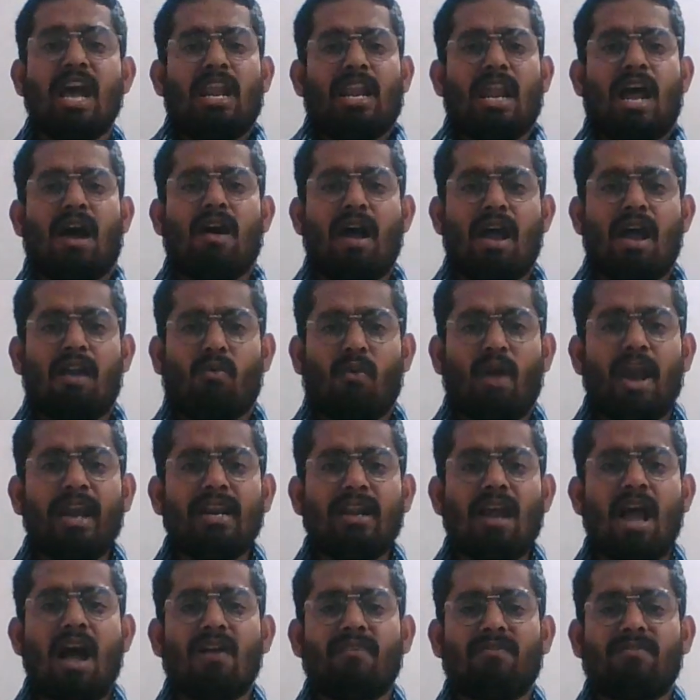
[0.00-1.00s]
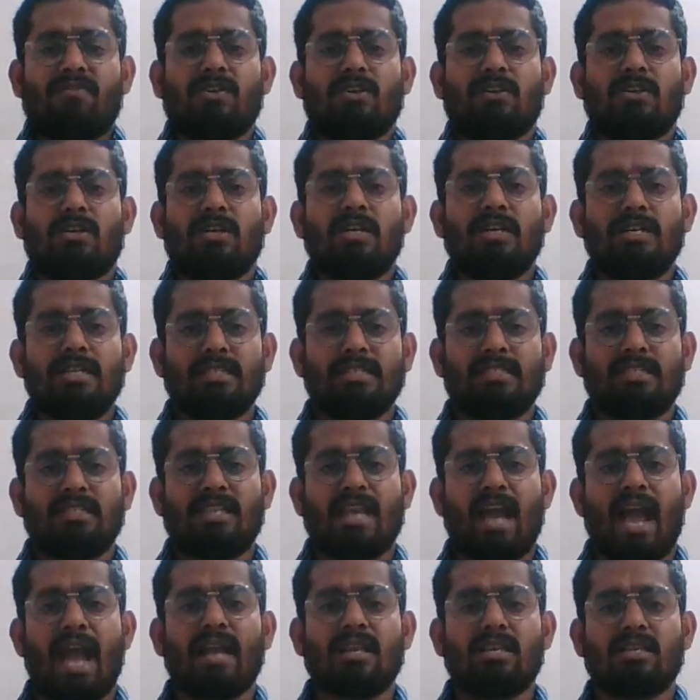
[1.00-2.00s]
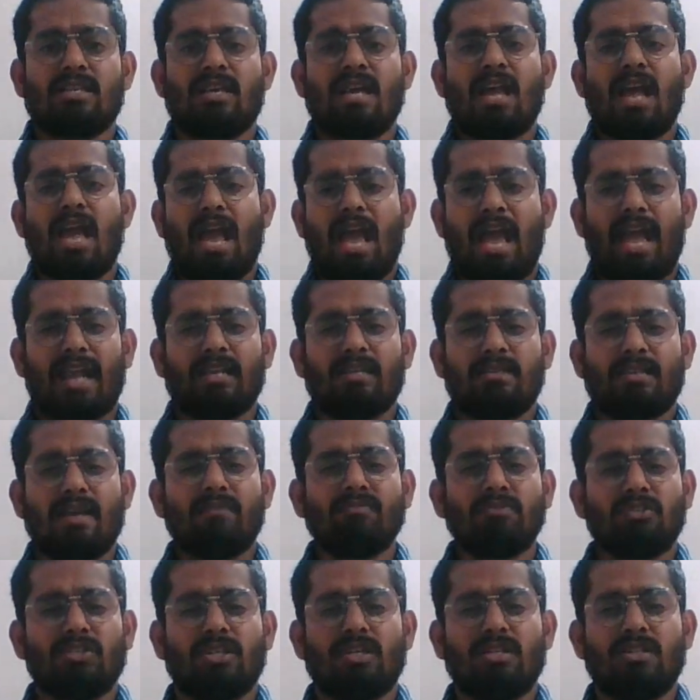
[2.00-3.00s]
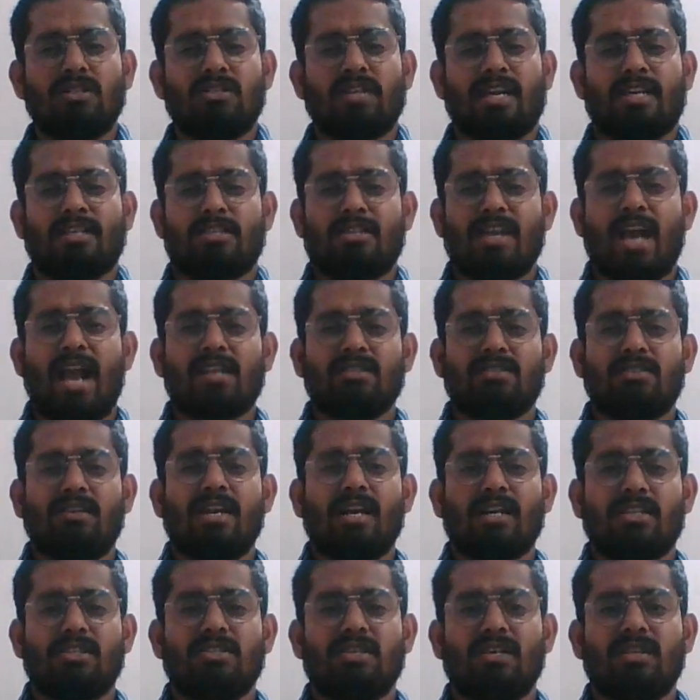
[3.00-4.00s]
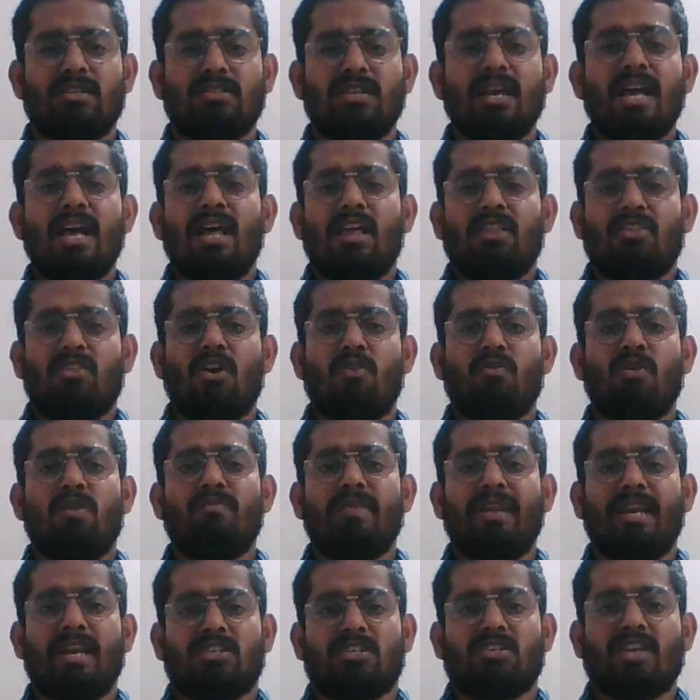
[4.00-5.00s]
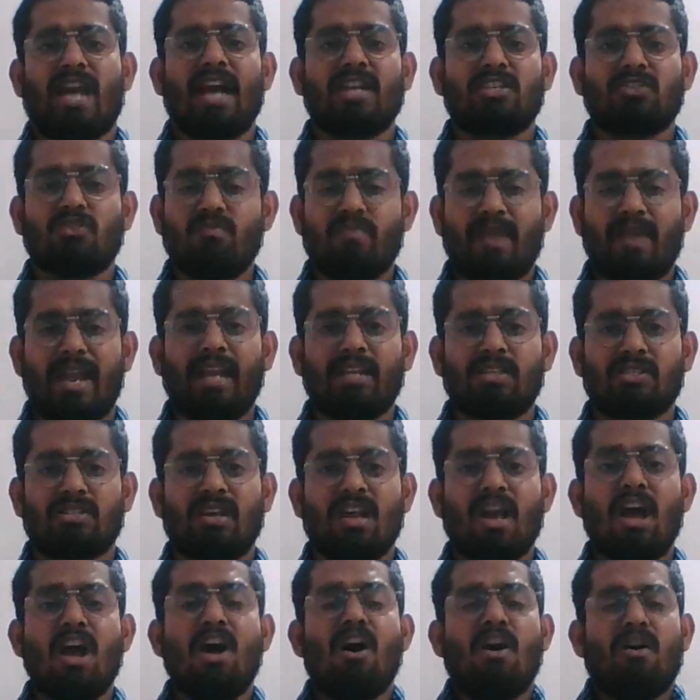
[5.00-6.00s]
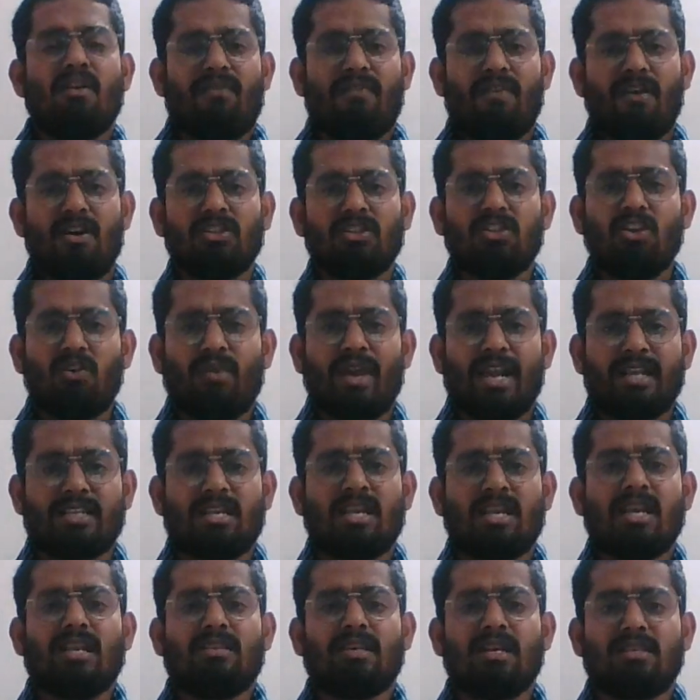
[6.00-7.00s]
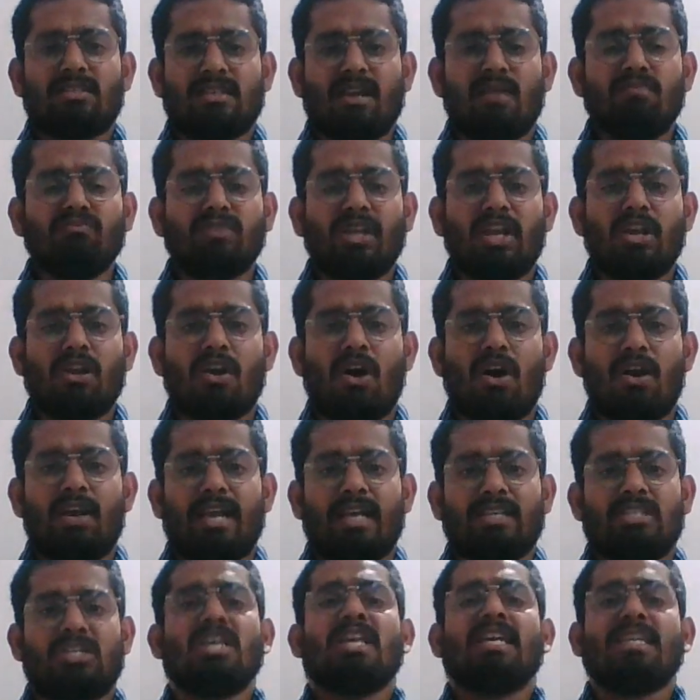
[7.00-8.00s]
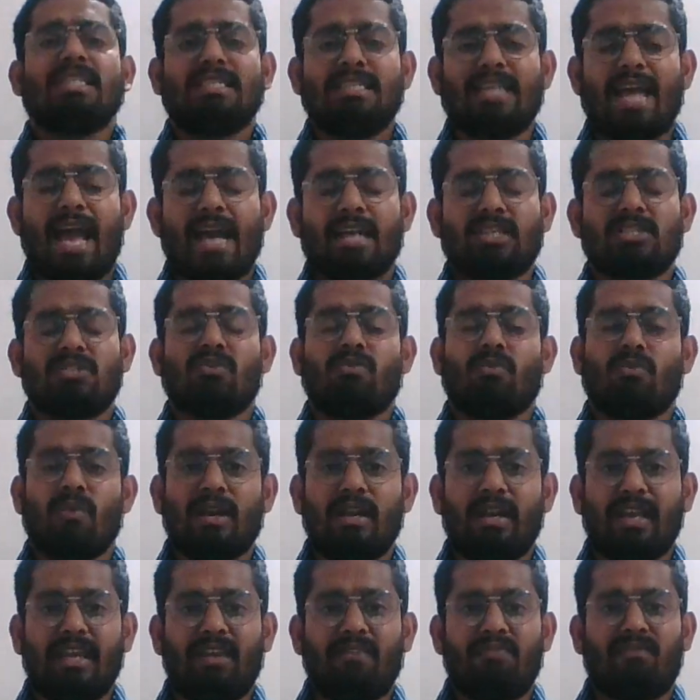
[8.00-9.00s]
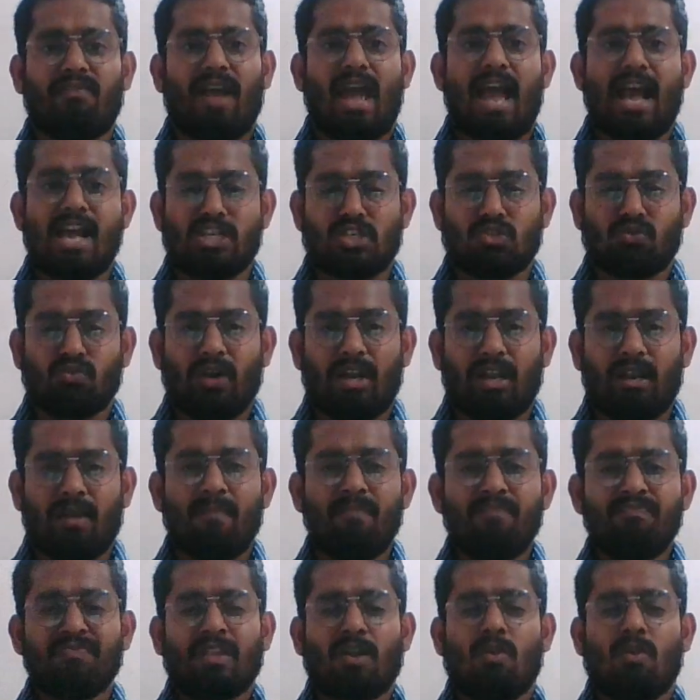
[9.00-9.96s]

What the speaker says: Now, right after tax exemptions and tax deductions, there would be a tax rebates, further which there's something called as tax relief as well.